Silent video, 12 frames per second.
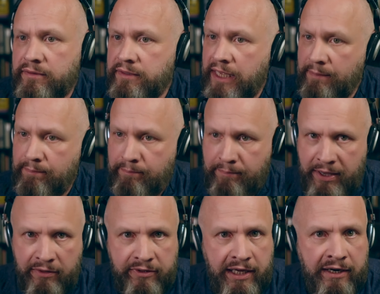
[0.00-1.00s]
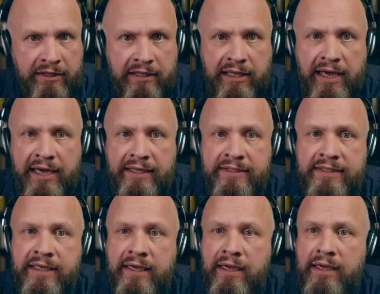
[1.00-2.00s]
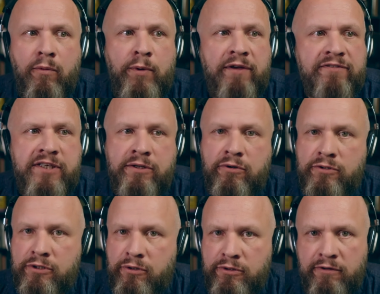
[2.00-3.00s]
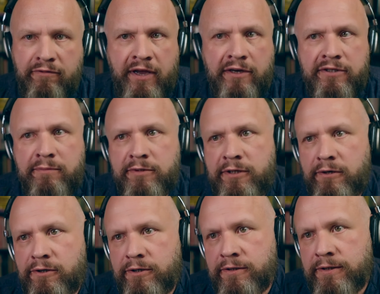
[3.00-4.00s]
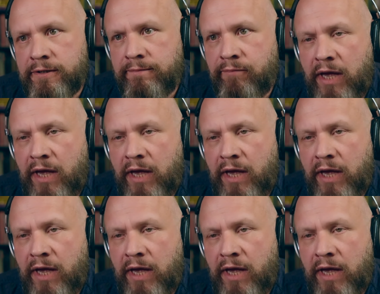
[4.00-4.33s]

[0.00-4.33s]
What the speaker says: They bill their clients. We've seen all sorts of custom solutions.